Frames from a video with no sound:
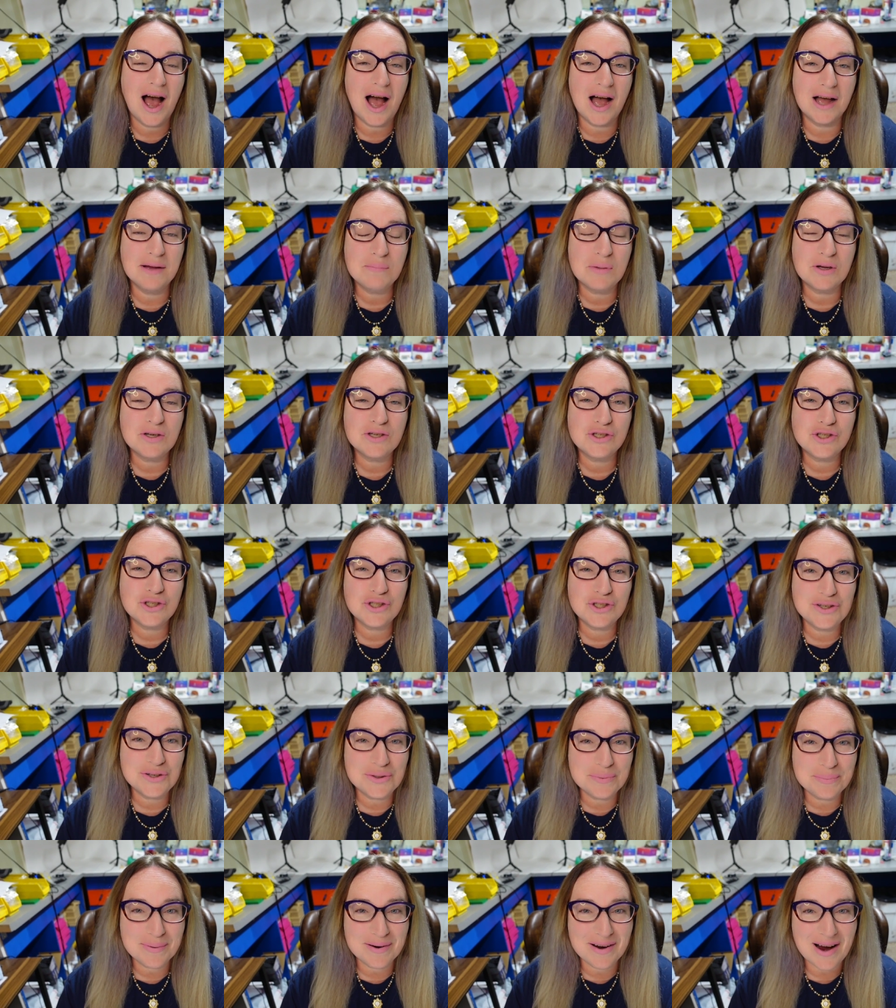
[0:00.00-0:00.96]
I'm
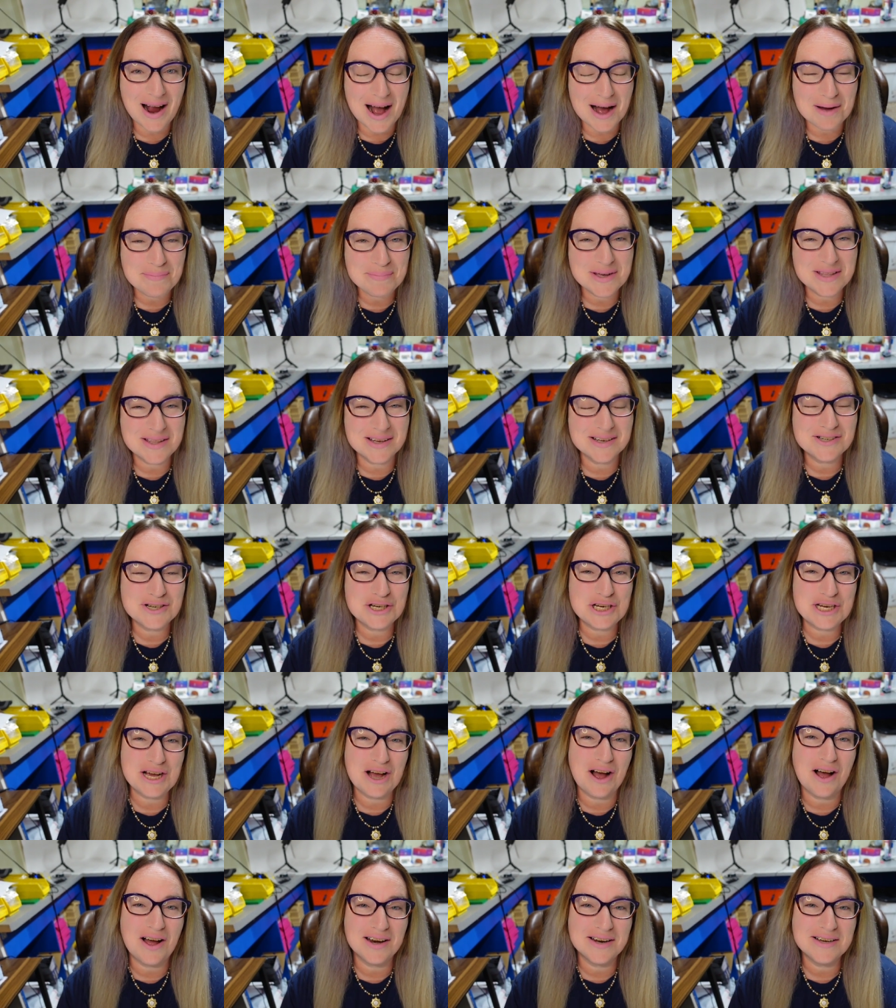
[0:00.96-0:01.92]
super happy that
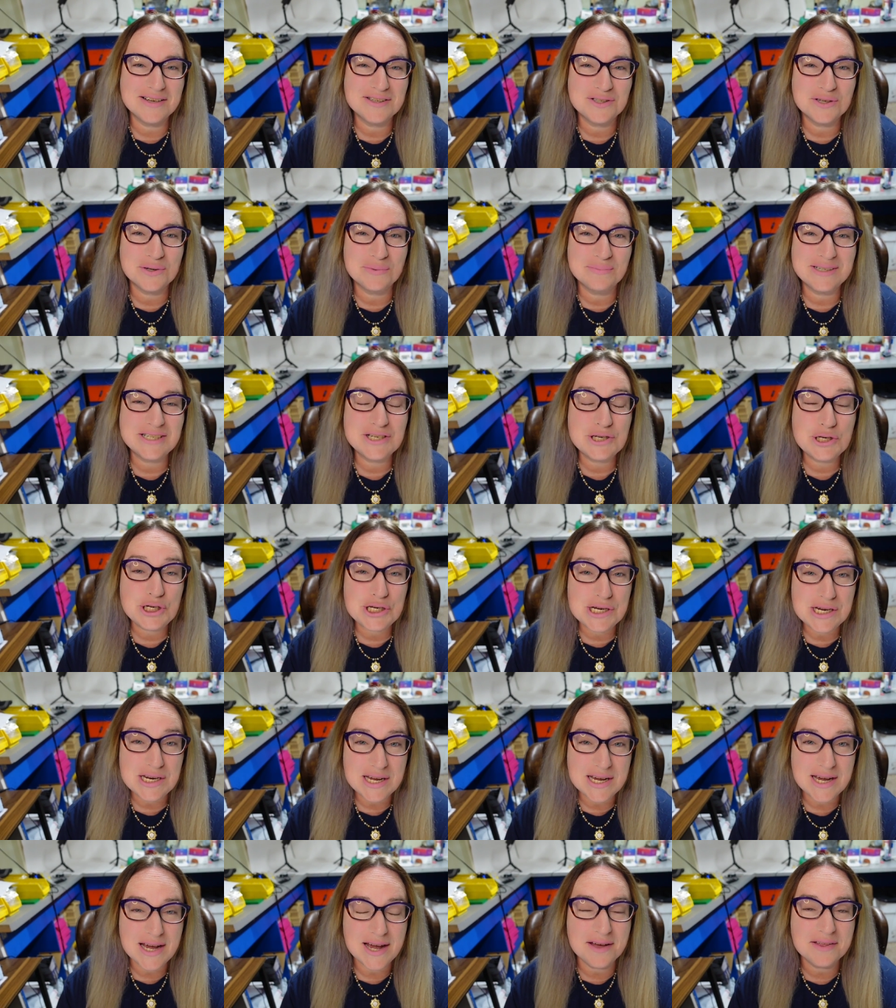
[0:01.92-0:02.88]
she got it. So Miss
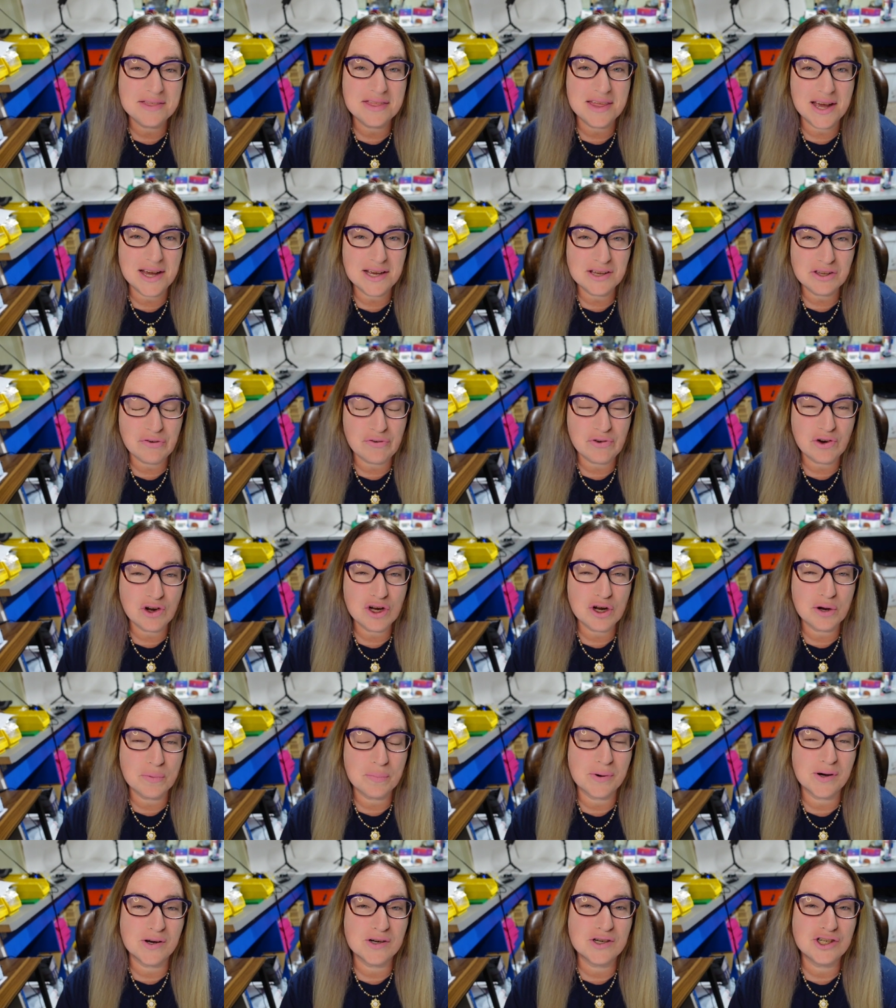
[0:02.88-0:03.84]
Jeannie, thanks for
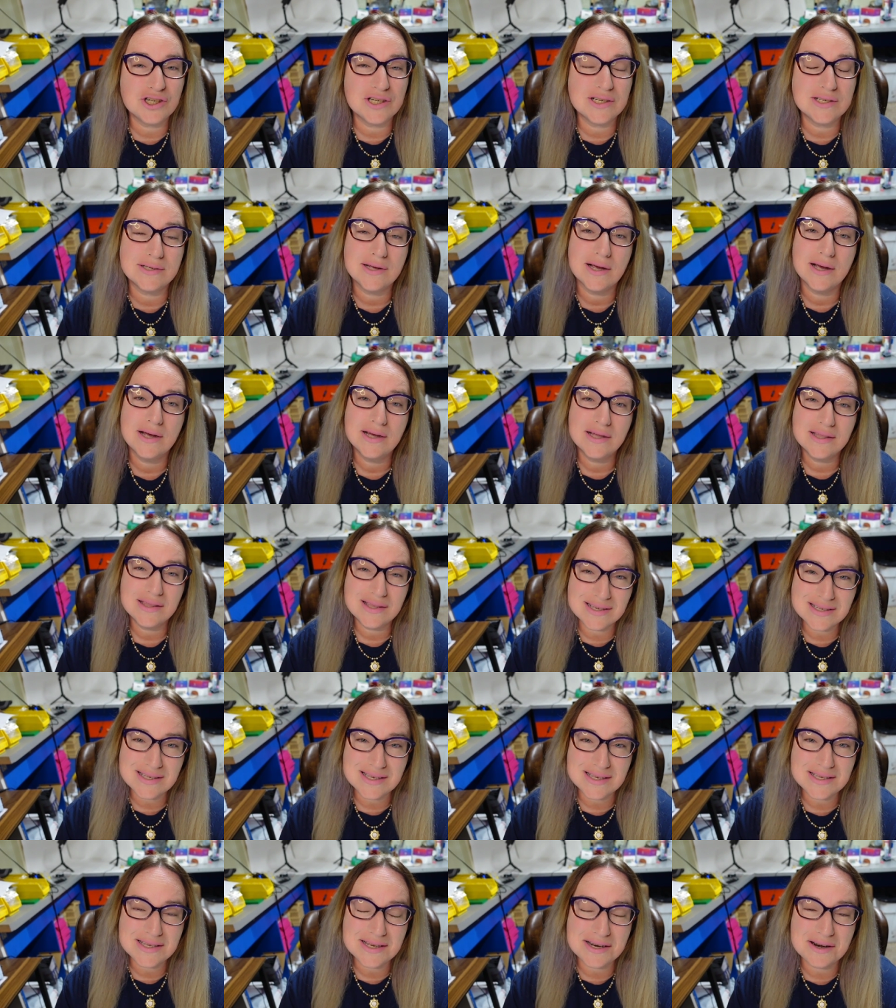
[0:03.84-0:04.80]
your purchase.
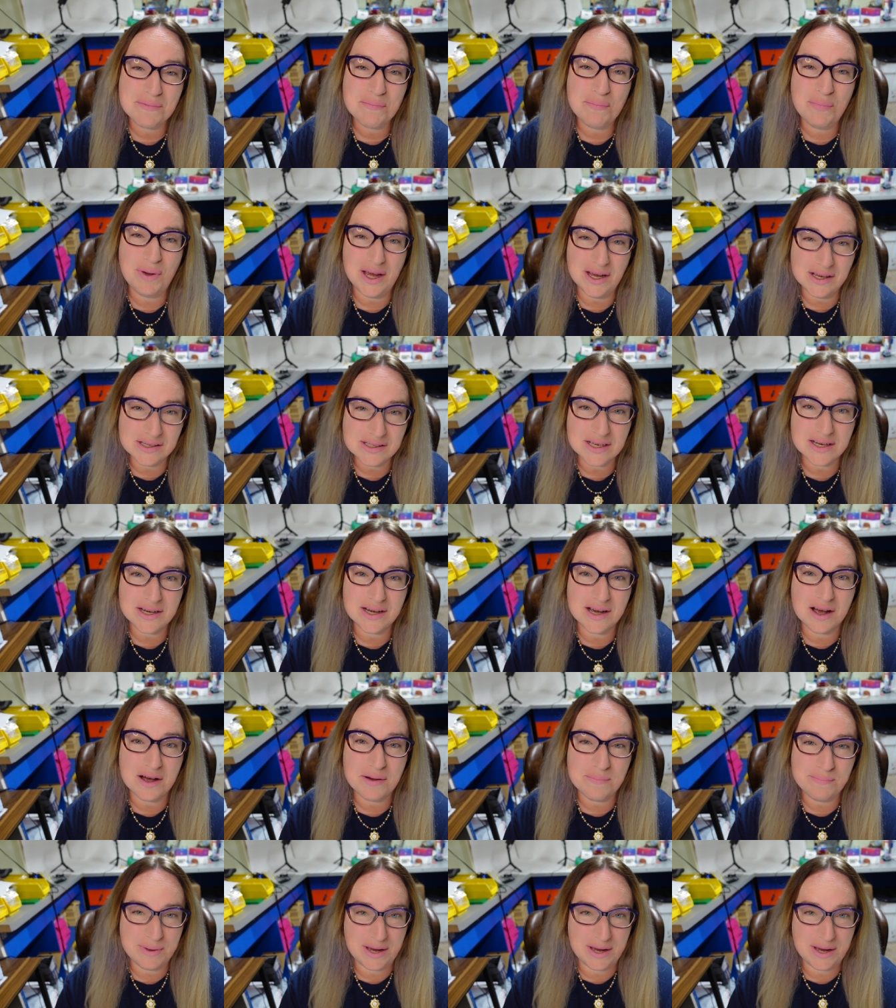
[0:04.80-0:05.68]
This is an amazing